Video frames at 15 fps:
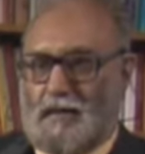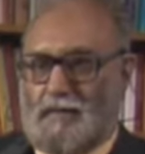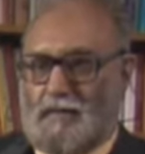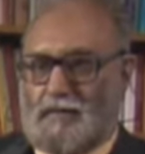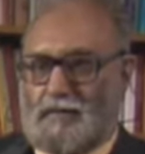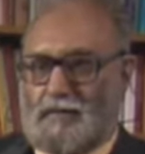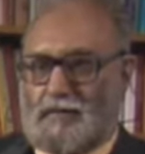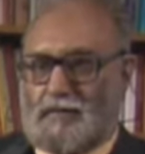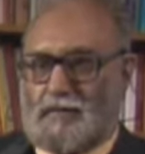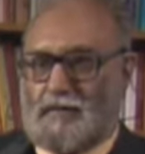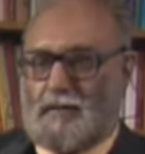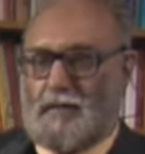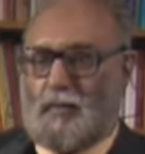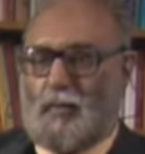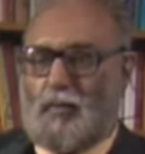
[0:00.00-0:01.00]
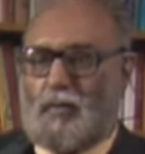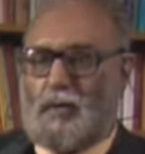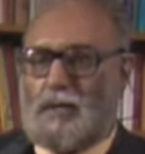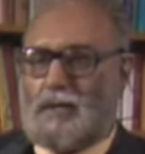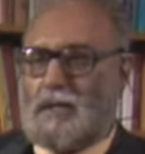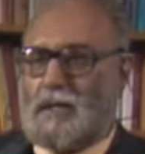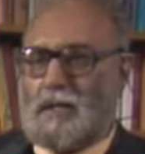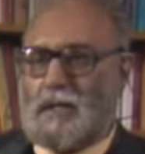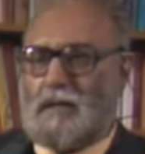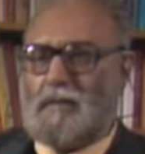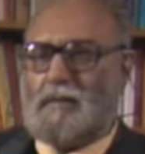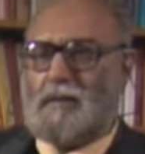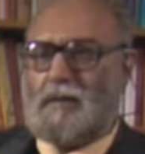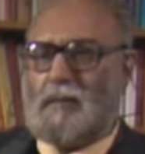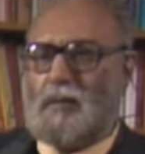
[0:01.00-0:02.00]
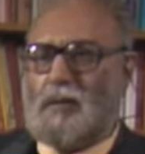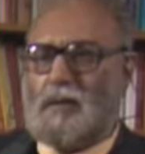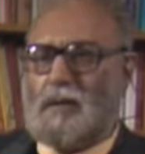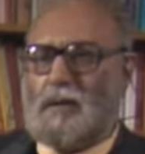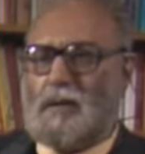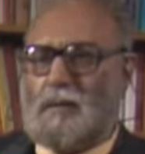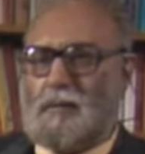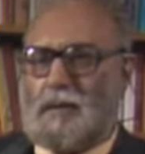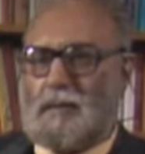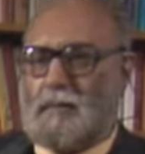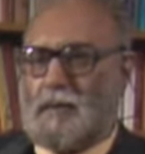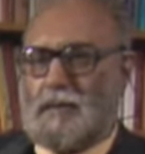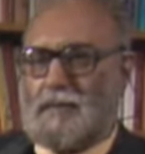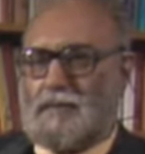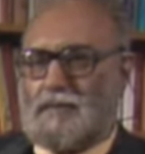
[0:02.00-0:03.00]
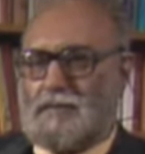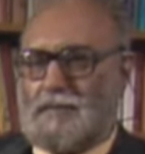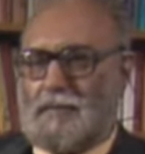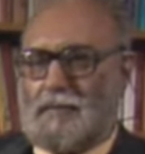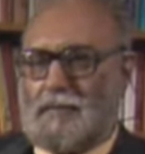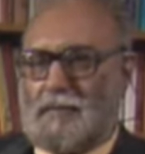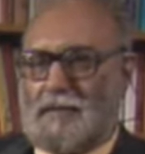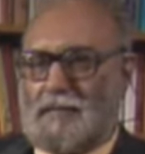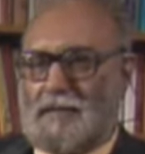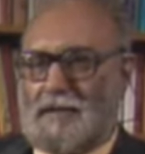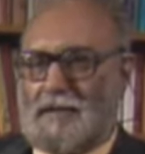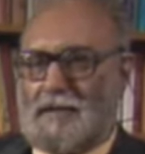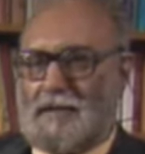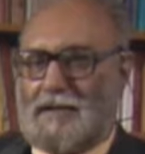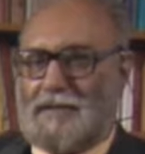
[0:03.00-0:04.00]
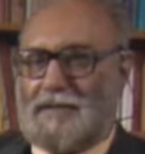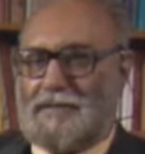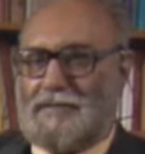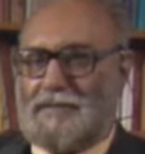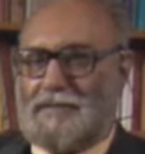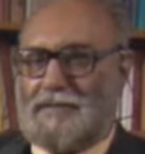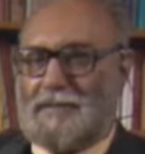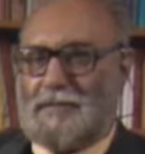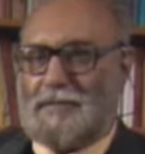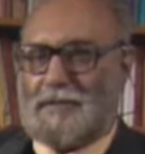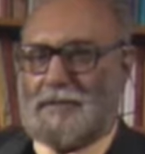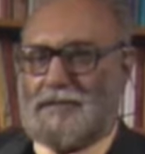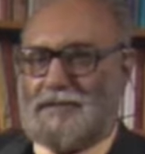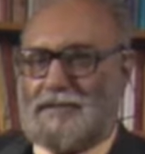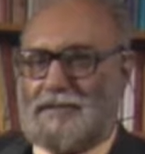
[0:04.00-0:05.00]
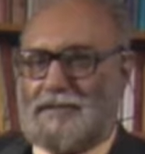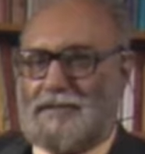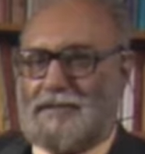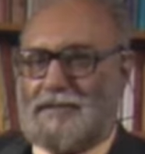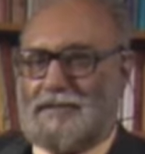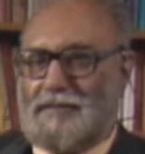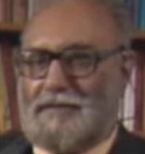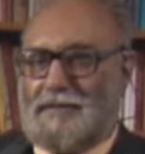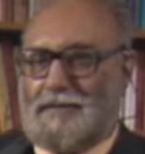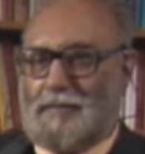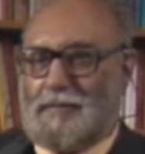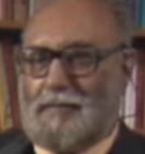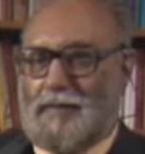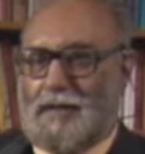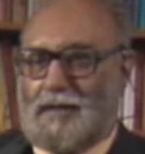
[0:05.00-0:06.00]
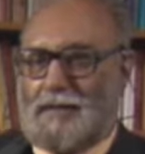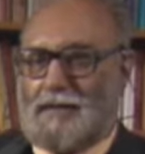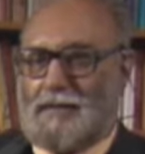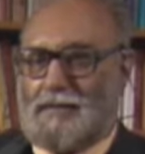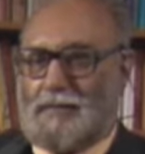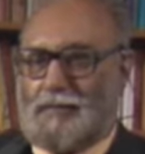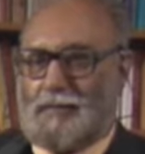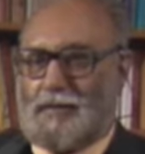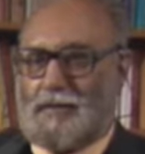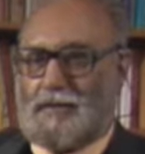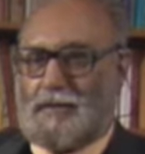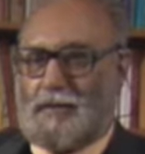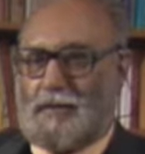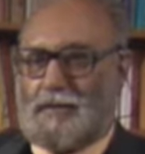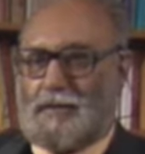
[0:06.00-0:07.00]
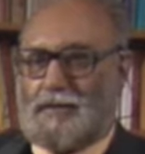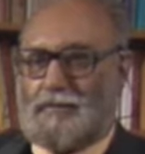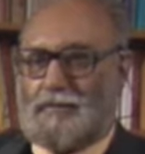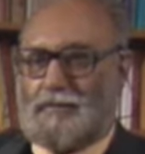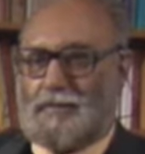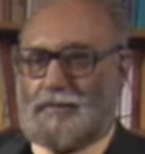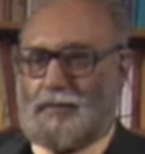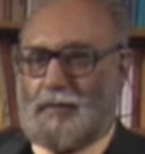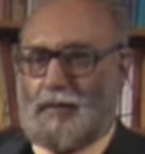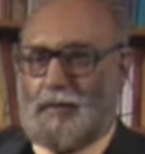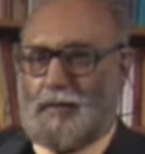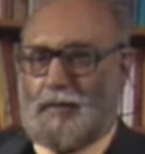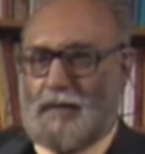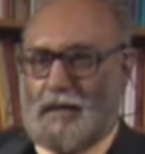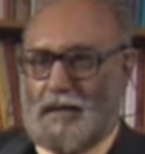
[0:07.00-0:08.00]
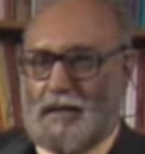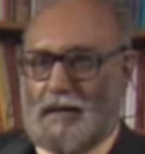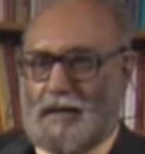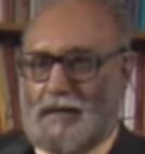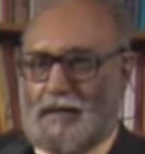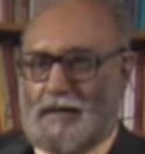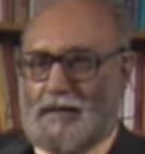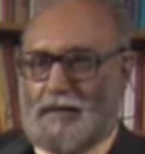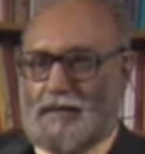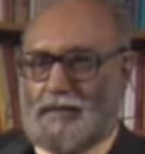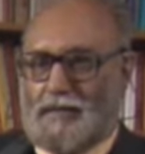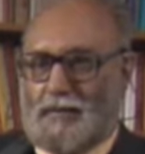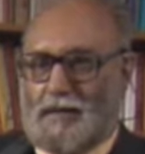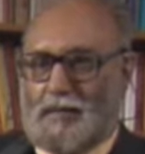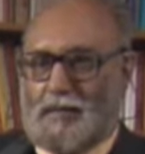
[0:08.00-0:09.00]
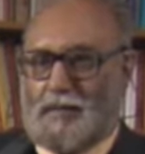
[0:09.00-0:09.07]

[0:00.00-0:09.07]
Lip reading: which was remotely connected. Even remotely connected, mathematics is not very well connected with atomic energy. But we thought this was a good umbrella to get